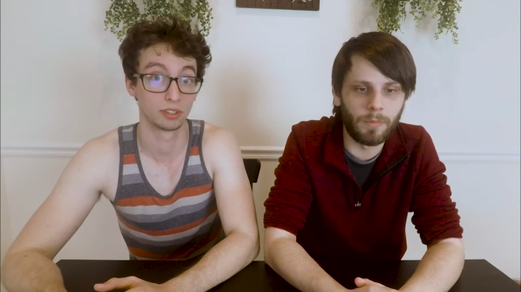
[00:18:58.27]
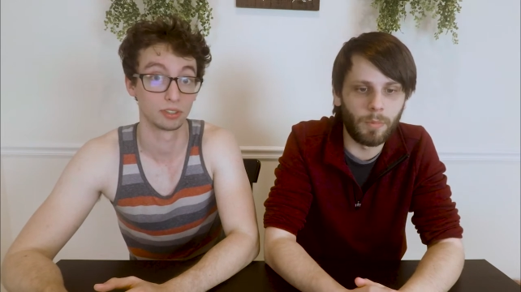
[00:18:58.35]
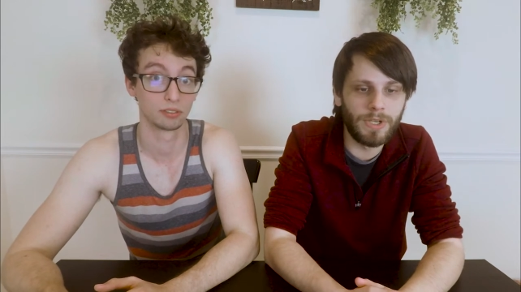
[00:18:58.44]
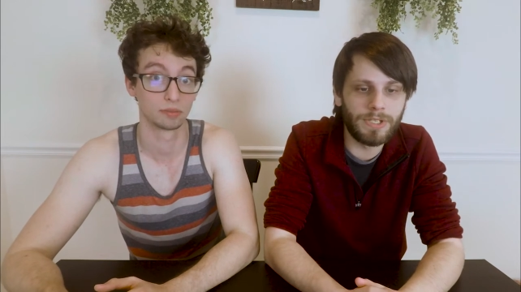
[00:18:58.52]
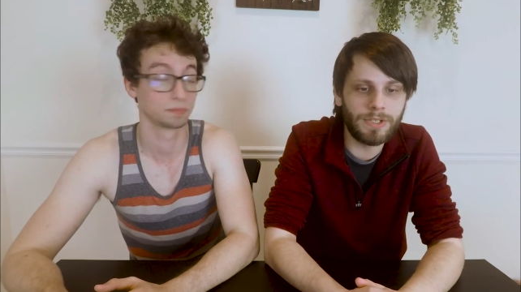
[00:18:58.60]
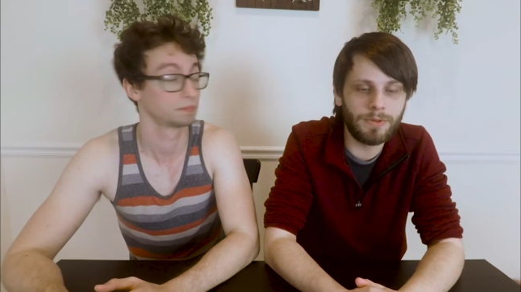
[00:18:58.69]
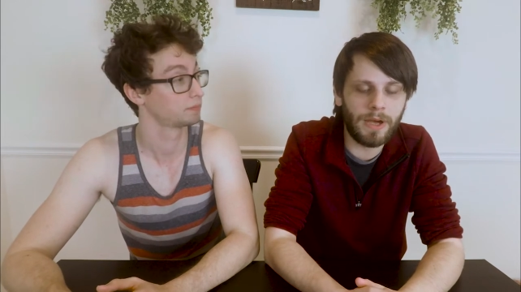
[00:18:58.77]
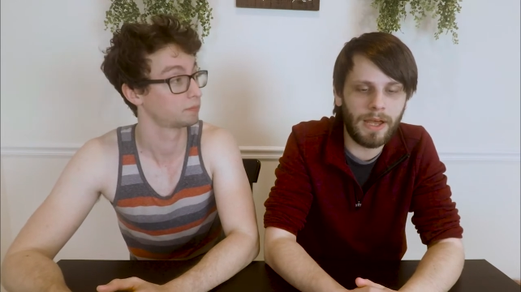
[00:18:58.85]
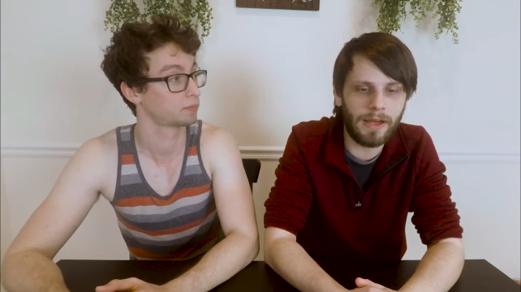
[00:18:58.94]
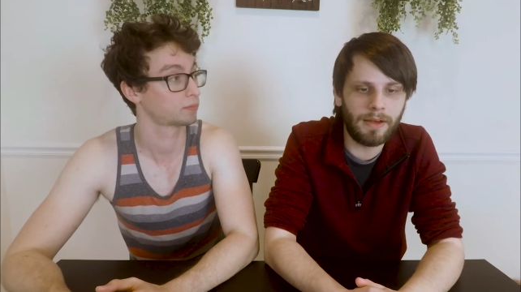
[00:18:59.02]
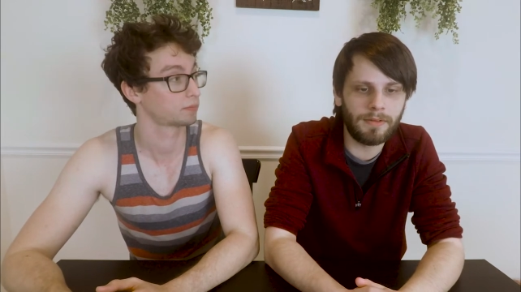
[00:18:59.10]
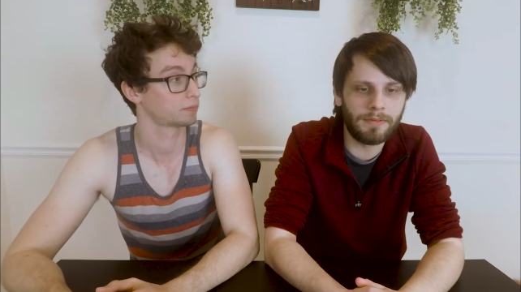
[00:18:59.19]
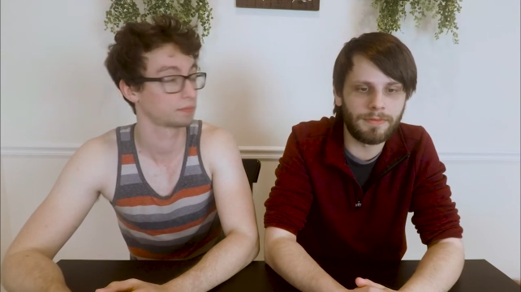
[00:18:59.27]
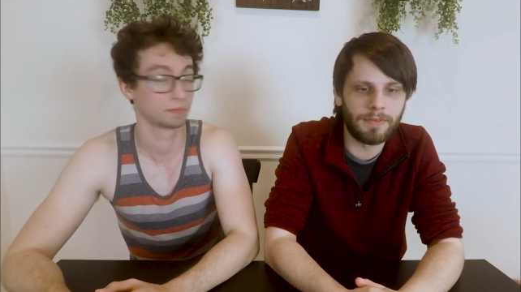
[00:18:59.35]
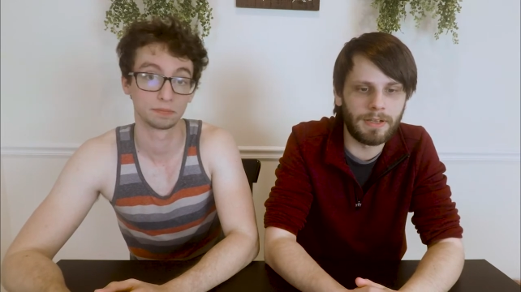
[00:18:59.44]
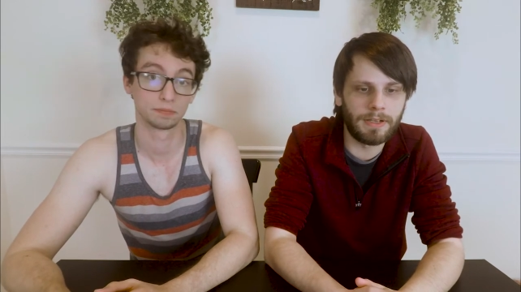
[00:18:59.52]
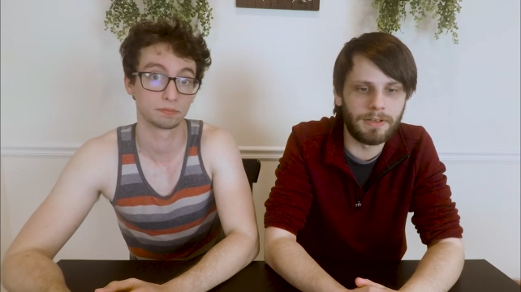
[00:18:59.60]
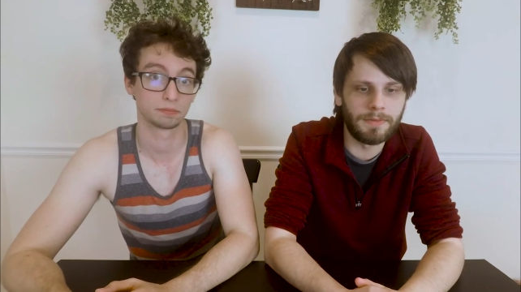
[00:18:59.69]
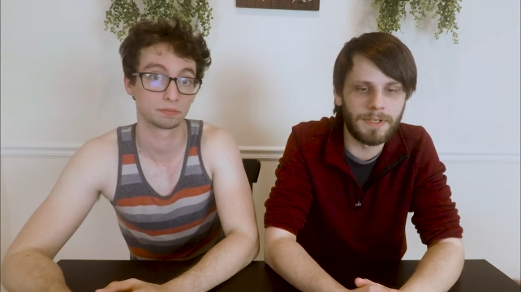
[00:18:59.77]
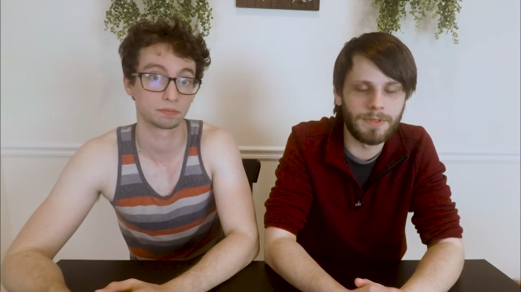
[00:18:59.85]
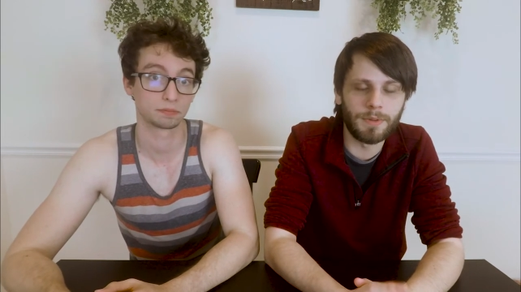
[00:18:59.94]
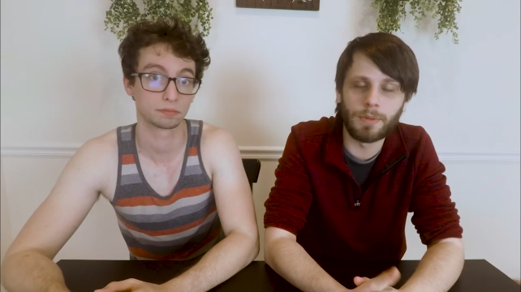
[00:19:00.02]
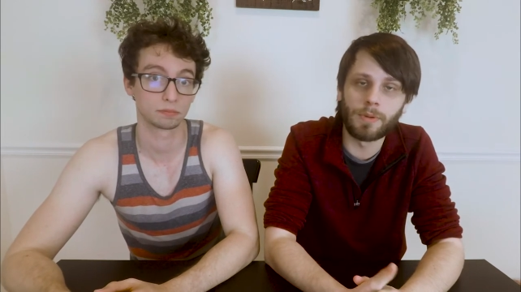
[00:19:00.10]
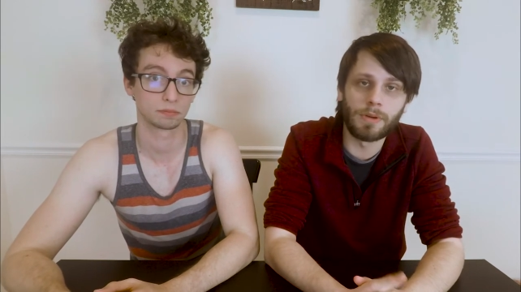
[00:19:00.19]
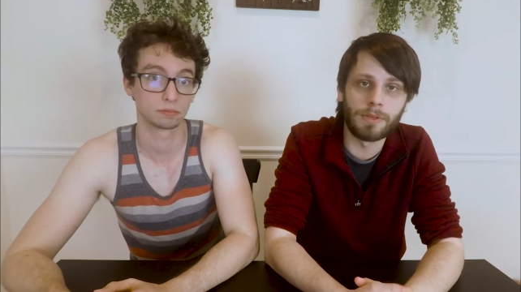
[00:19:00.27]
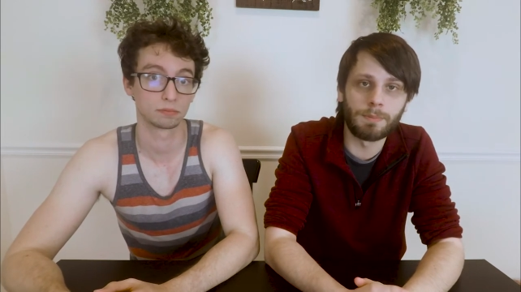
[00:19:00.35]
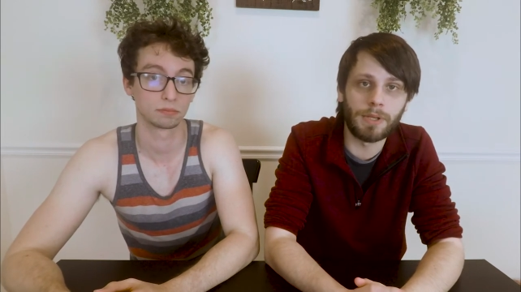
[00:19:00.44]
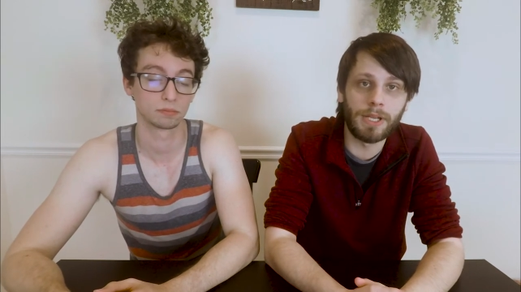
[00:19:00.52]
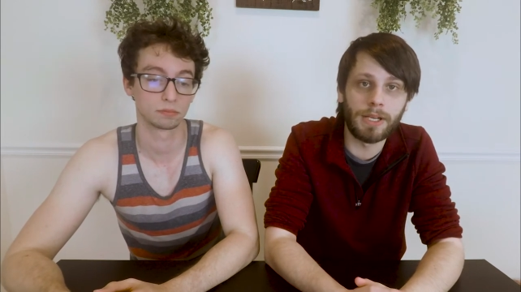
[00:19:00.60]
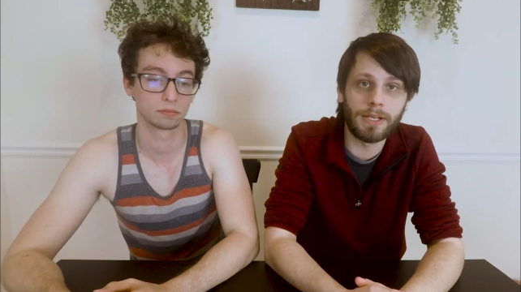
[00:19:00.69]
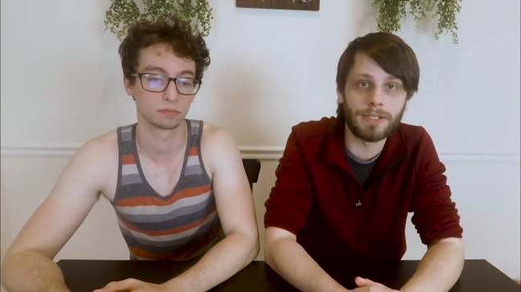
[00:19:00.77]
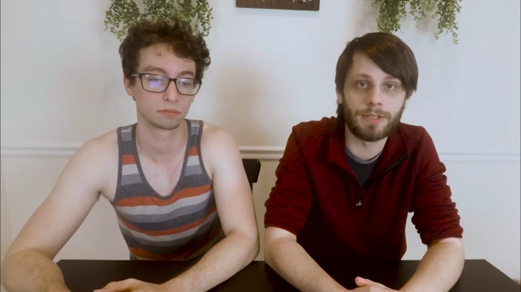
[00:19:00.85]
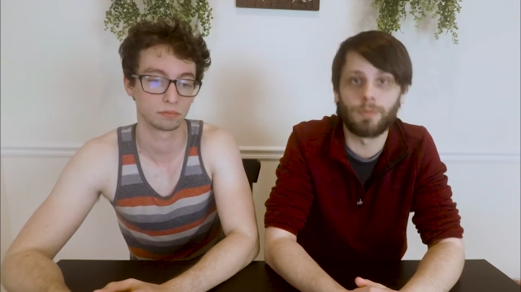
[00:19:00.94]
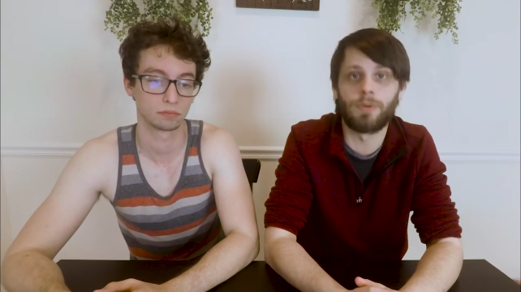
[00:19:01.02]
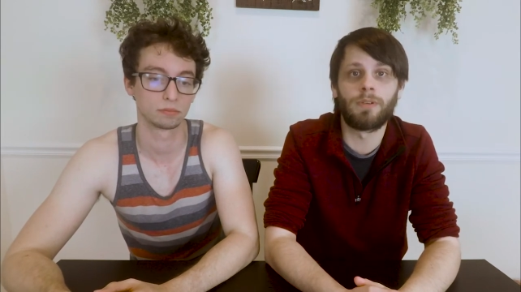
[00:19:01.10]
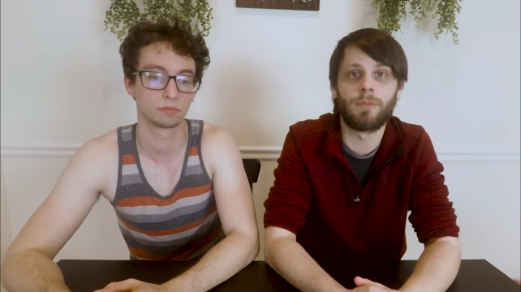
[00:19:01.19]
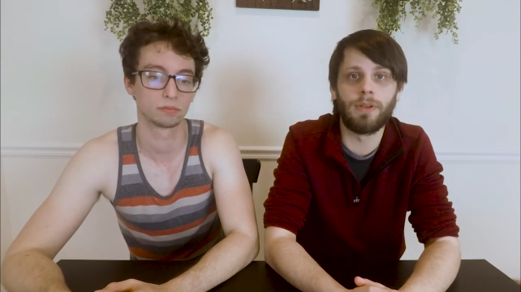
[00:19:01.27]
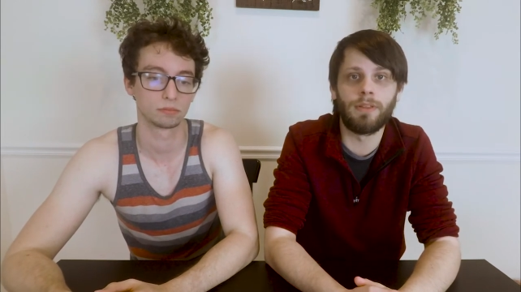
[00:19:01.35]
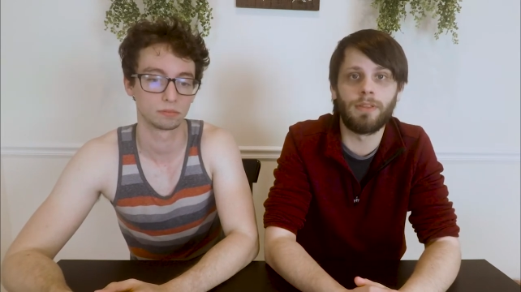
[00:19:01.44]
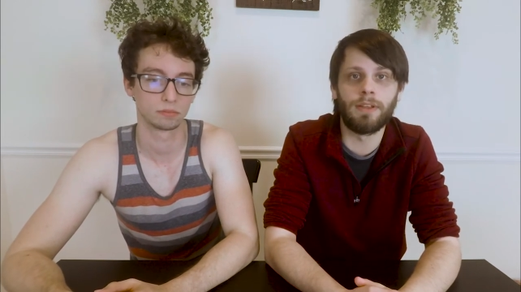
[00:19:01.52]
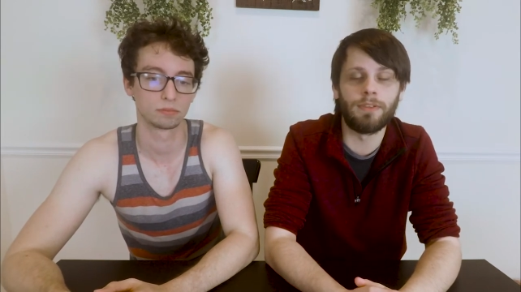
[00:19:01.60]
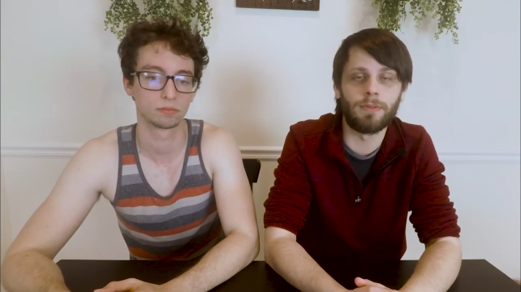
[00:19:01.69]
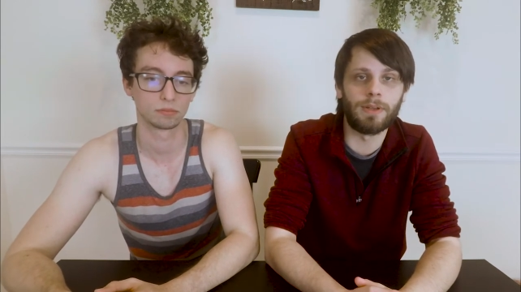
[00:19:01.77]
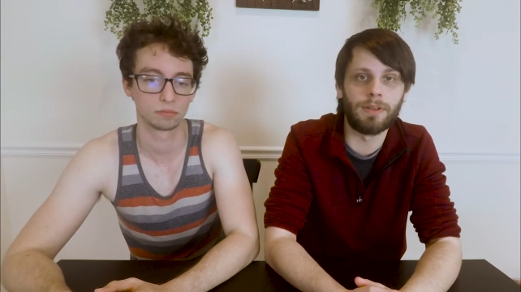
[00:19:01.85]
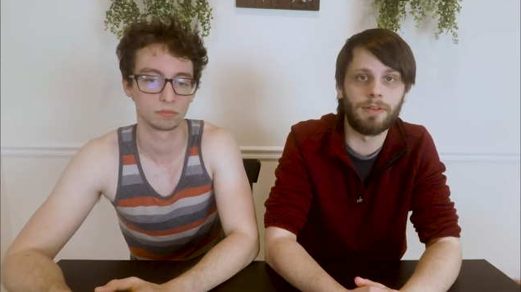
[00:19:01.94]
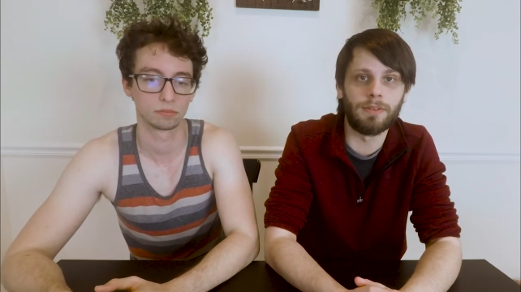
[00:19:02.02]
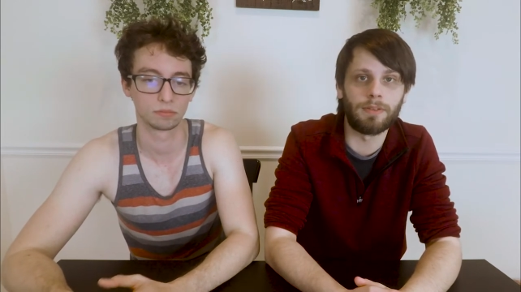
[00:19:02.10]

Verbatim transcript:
Speaker 1: we do have an individual we're planning to work with, as well as